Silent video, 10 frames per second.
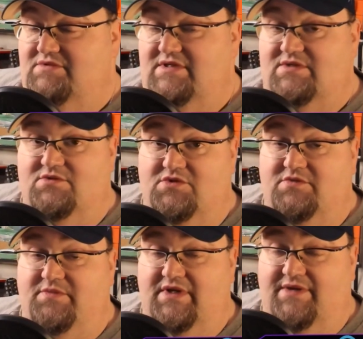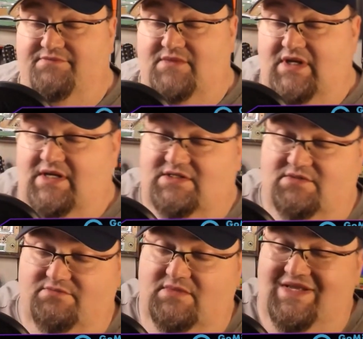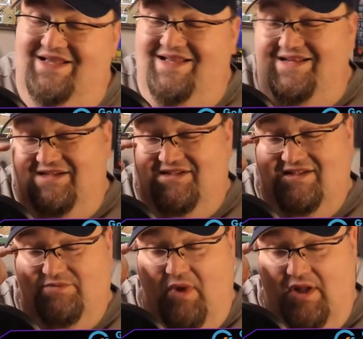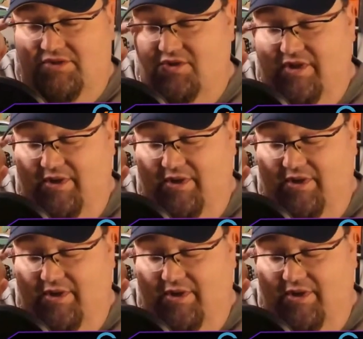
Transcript: this was supposed to be a uh, just a sponsor.